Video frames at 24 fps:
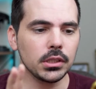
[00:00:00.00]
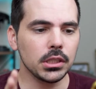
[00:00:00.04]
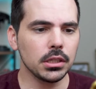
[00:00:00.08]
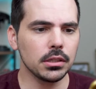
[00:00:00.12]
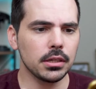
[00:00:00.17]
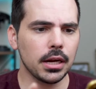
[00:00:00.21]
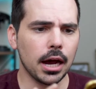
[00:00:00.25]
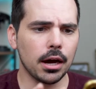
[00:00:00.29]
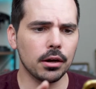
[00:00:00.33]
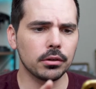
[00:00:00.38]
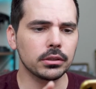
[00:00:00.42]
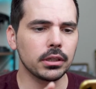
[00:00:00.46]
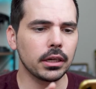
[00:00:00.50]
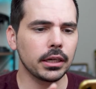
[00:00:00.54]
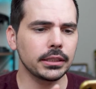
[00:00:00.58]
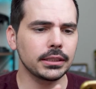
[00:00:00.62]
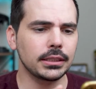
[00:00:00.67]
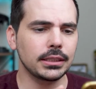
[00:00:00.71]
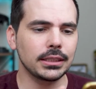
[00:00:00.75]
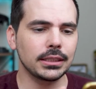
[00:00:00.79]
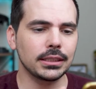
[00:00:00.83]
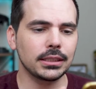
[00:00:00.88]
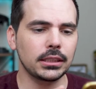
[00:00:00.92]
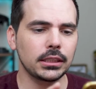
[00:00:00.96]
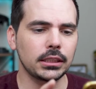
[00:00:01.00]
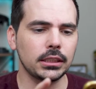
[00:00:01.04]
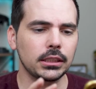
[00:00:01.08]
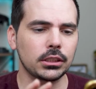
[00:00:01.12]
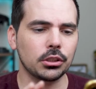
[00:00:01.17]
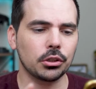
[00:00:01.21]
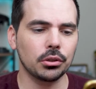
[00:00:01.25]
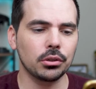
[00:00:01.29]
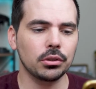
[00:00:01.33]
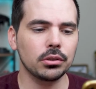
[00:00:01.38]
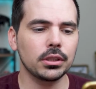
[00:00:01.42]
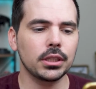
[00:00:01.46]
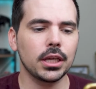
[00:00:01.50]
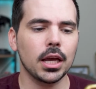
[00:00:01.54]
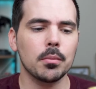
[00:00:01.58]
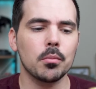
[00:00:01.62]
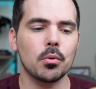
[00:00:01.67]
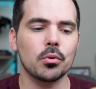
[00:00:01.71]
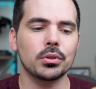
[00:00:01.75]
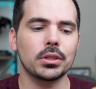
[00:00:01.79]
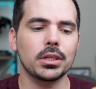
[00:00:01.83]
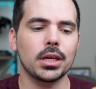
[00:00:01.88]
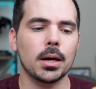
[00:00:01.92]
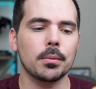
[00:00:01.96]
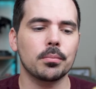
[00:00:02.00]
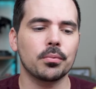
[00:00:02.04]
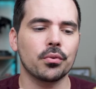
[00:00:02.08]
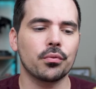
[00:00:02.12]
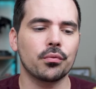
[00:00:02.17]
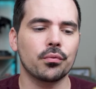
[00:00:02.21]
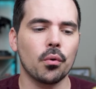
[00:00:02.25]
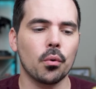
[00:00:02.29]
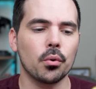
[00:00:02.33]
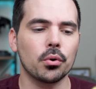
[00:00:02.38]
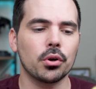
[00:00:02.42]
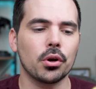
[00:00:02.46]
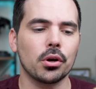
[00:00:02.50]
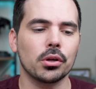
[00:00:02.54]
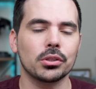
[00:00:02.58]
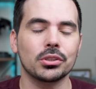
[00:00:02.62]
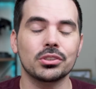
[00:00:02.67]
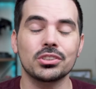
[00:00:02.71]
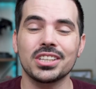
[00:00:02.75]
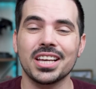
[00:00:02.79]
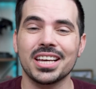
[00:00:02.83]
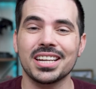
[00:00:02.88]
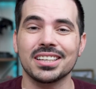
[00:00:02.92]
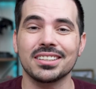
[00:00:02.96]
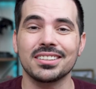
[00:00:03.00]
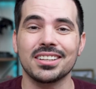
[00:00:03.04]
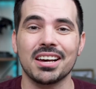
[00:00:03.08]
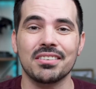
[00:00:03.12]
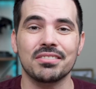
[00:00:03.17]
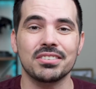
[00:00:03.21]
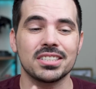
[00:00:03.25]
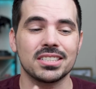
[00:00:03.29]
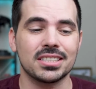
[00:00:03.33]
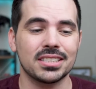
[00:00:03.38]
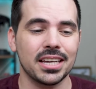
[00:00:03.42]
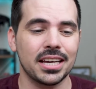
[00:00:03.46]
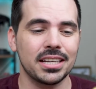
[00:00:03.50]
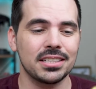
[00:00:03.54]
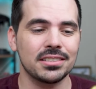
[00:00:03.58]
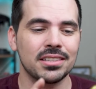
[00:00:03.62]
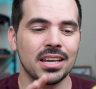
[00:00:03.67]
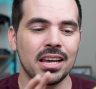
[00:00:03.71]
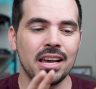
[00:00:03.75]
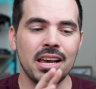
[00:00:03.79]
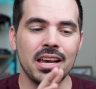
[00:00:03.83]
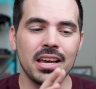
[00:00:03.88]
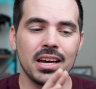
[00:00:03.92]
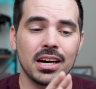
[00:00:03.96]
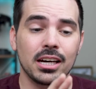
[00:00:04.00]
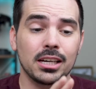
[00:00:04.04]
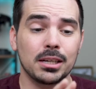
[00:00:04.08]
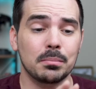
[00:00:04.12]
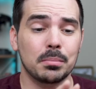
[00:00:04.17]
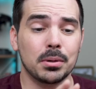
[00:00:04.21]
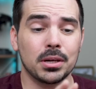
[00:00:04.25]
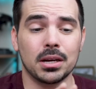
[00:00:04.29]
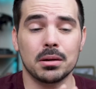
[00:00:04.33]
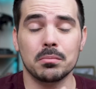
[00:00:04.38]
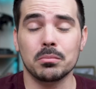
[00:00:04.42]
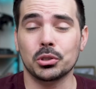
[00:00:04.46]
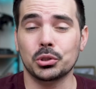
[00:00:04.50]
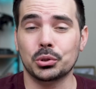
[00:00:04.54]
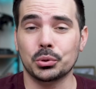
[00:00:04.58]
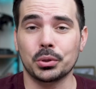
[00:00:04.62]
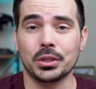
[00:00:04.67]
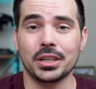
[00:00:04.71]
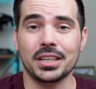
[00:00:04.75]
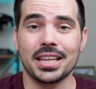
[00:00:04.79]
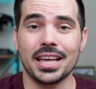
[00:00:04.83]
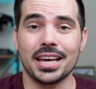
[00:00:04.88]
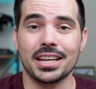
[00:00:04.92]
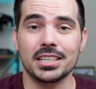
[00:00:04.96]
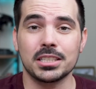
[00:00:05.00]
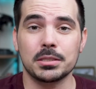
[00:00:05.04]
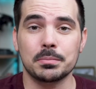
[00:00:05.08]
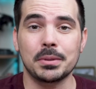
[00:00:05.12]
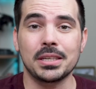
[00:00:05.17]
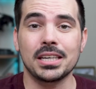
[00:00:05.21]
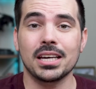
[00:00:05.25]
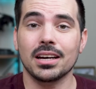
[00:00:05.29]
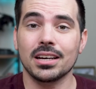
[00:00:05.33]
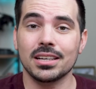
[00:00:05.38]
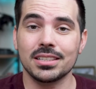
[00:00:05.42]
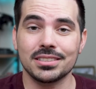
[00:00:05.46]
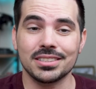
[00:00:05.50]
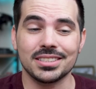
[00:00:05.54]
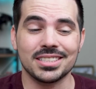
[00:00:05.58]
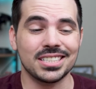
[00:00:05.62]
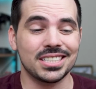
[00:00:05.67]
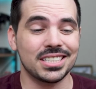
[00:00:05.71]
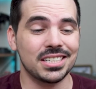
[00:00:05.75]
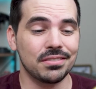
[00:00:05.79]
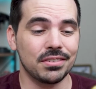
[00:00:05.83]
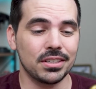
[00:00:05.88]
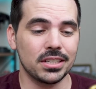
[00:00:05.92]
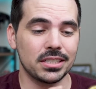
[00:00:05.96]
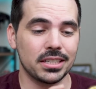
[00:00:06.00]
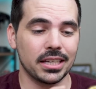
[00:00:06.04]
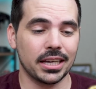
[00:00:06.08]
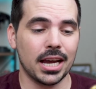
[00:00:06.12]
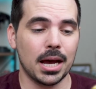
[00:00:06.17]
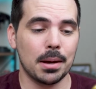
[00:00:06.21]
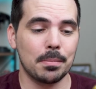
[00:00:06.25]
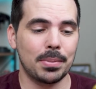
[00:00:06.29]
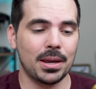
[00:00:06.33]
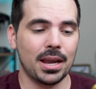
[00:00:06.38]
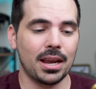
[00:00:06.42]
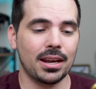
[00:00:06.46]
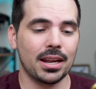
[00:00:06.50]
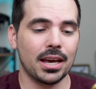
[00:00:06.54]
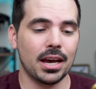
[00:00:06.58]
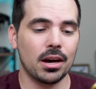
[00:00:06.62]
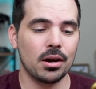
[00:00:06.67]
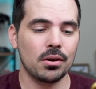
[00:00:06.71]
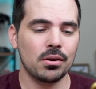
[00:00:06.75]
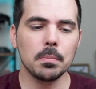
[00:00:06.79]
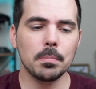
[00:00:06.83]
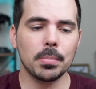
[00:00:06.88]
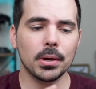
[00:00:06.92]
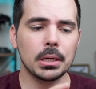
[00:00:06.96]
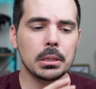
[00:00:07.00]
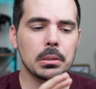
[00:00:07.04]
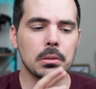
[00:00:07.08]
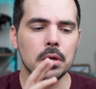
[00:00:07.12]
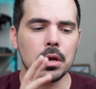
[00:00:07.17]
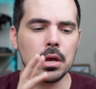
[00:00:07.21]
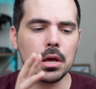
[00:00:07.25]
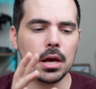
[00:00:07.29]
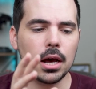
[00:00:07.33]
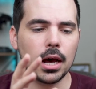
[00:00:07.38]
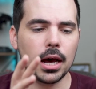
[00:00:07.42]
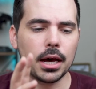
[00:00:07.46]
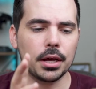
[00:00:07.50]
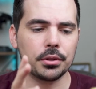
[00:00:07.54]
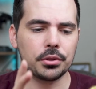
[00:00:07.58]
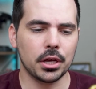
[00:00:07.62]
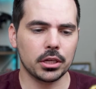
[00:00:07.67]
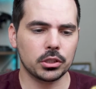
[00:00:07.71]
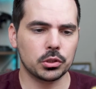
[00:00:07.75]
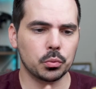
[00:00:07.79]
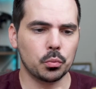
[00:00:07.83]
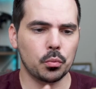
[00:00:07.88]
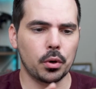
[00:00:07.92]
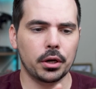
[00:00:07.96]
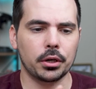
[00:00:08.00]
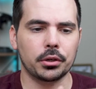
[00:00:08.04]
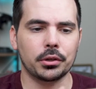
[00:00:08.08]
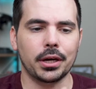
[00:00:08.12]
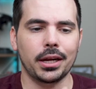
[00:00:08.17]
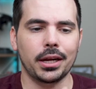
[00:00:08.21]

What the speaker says: Now, AT&T, currently I'm only up $4.11, but a majority of that is because of the dividends I got paid out. But that's where